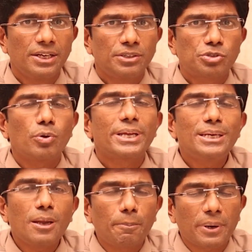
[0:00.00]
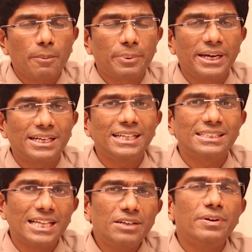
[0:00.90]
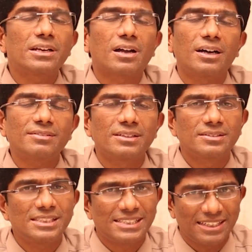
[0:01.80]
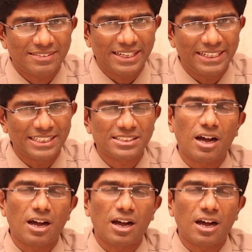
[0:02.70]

So inappropriately, that will cause this SIADH,